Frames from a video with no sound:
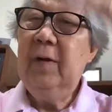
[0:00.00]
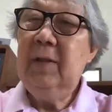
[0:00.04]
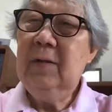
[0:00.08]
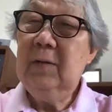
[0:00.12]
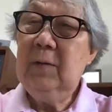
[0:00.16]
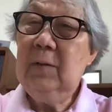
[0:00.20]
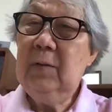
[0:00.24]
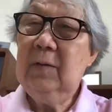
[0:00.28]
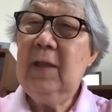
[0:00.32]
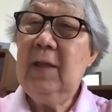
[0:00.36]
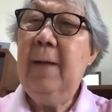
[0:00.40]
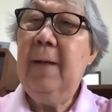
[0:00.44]

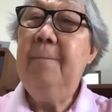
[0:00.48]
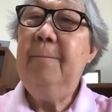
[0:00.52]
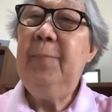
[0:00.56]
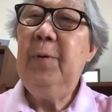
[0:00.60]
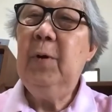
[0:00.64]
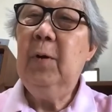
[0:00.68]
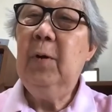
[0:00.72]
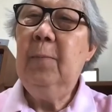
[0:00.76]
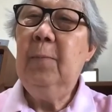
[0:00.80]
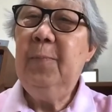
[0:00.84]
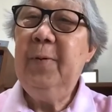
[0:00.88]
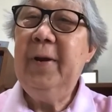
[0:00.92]
this
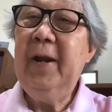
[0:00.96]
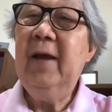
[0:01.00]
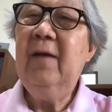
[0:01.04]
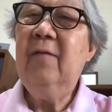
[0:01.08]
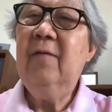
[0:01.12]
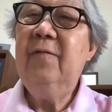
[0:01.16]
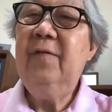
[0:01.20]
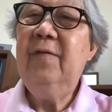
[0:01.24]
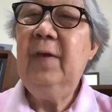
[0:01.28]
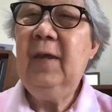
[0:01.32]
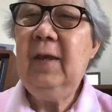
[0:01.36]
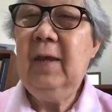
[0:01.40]
temple Priya
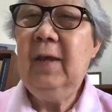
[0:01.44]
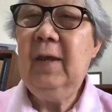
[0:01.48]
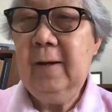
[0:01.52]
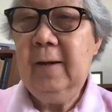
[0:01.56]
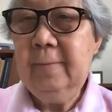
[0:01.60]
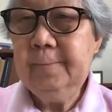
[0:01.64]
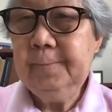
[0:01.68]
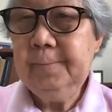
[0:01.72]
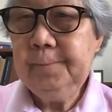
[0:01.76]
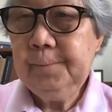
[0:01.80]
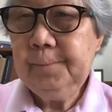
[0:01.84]
Vihear,